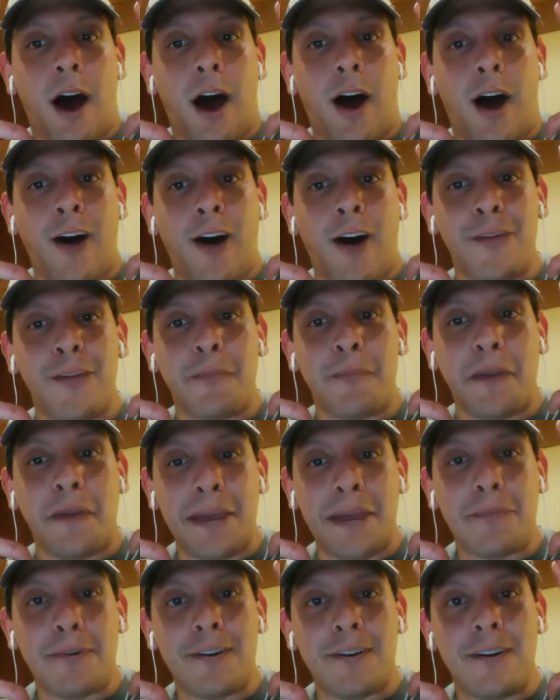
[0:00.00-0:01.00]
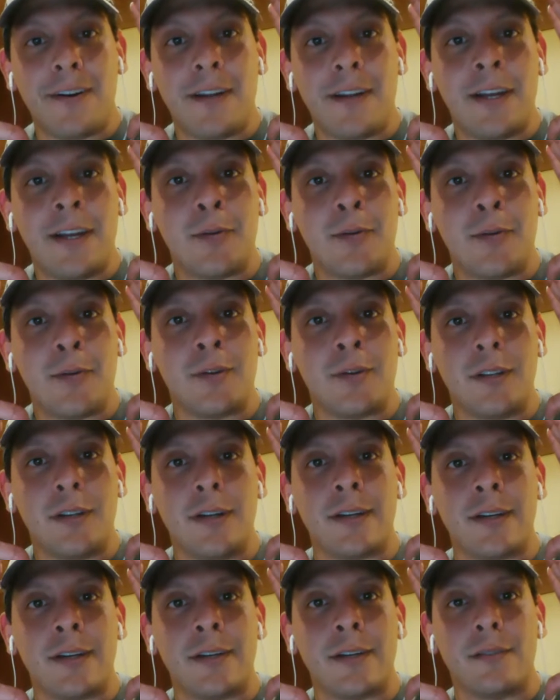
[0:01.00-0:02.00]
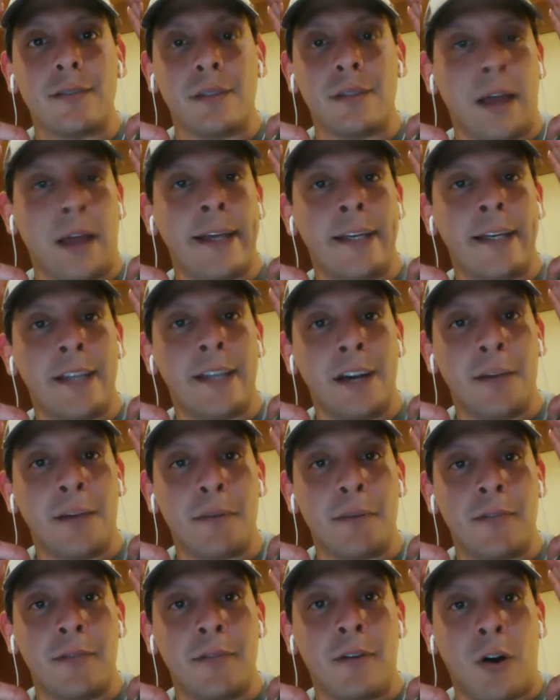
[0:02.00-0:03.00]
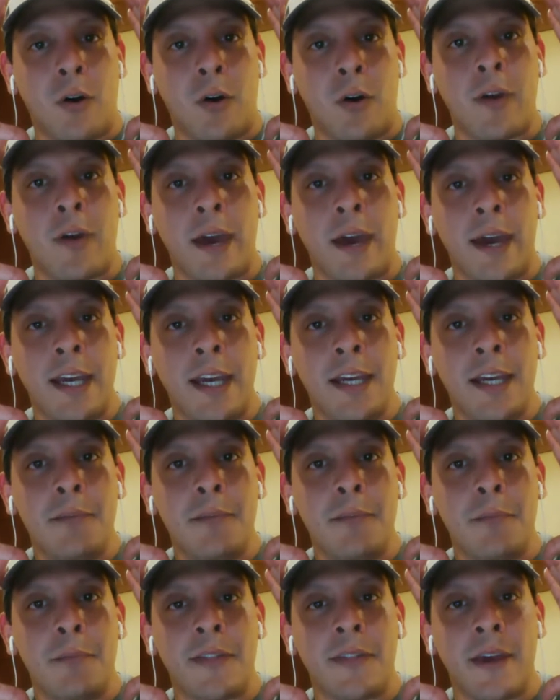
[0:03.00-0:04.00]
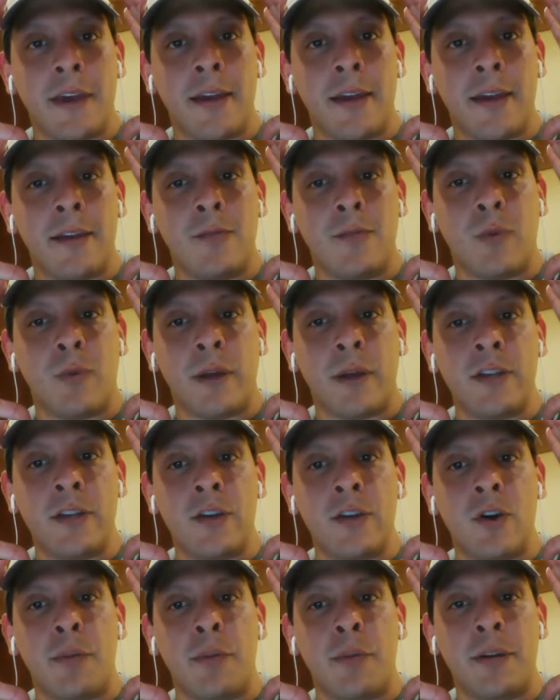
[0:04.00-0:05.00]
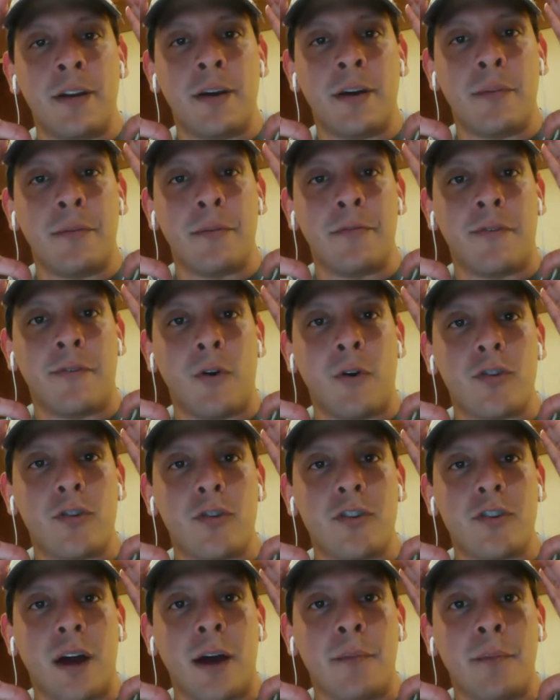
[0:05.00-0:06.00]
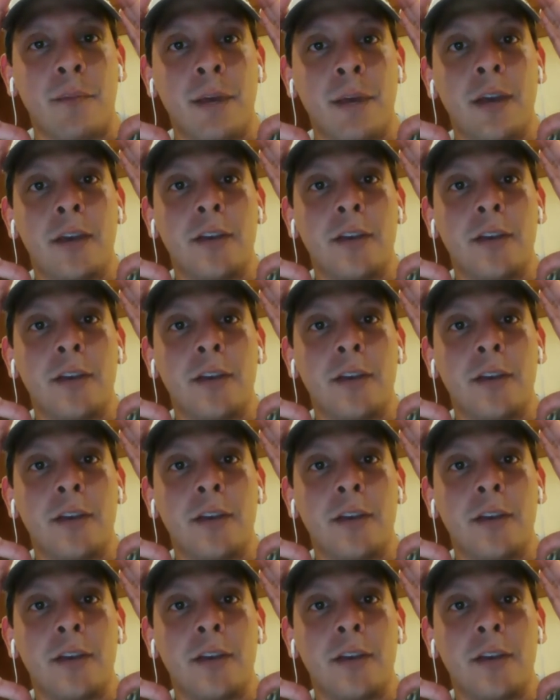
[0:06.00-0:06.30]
On the paper it would look lined up and okay, but then when you open it up in Photoshop,